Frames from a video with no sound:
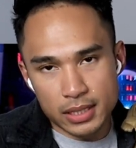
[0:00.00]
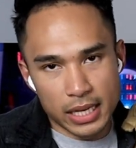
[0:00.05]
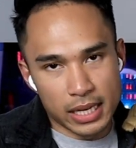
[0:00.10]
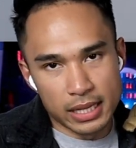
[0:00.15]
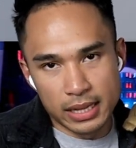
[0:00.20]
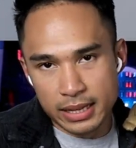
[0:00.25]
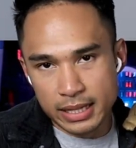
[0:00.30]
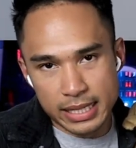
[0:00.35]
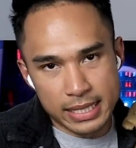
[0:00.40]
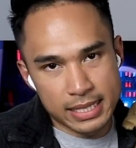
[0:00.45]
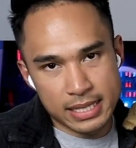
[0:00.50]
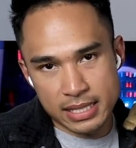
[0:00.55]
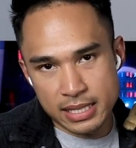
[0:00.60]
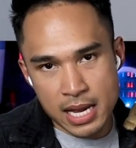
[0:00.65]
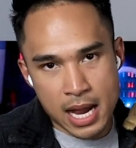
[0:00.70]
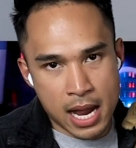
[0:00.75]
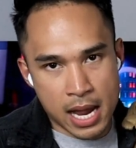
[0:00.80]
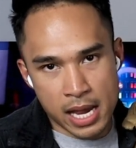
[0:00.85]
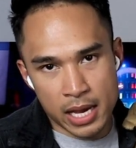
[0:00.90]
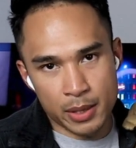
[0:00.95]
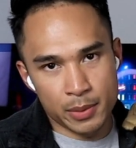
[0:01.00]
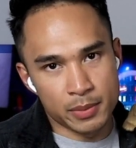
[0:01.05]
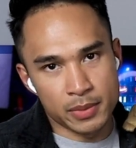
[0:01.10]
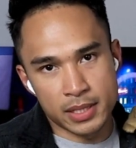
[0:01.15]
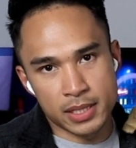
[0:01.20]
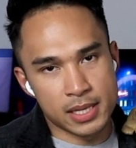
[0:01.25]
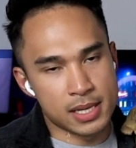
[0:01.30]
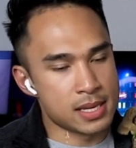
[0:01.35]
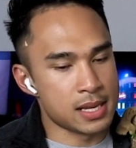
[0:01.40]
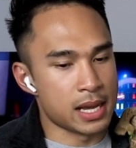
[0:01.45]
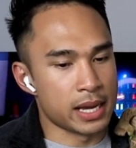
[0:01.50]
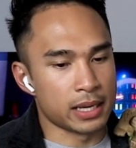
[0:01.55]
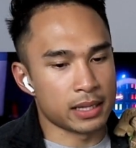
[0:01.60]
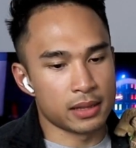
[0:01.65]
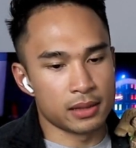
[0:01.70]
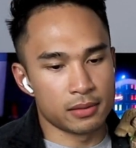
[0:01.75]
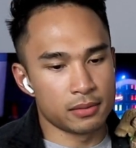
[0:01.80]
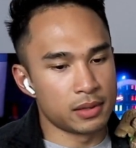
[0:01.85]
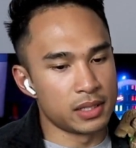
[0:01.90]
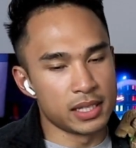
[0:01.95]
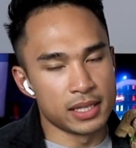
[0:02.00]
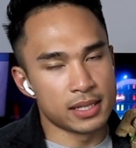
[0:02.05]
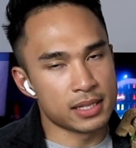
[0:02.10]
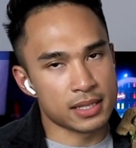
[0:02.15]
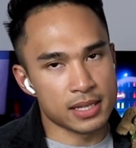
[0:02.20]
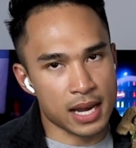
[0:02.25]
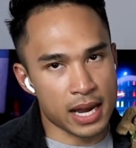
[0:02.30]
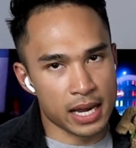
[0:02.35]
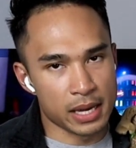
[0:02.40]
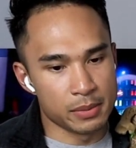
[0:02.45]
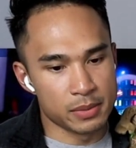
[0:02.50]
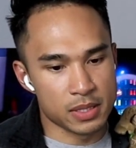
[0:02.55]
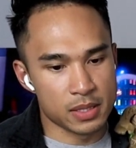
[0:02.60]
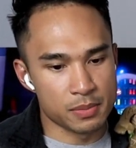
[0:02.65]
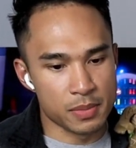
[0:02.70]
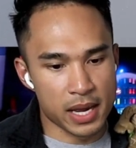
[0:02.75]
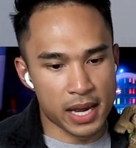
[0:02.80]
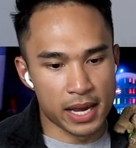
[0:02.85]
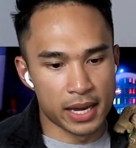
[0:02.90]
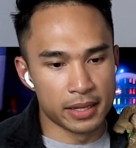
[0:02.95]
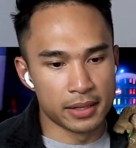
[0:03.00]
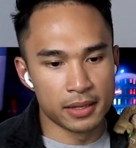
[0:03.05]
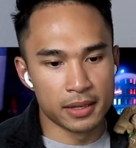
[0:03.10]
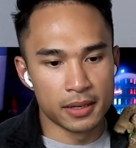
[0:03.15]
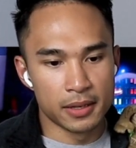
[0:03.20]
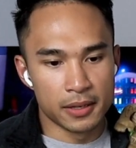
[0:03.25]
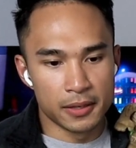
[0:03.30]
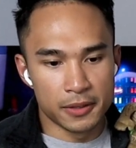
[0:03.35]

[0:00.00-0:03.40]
in these times, like, these times, man.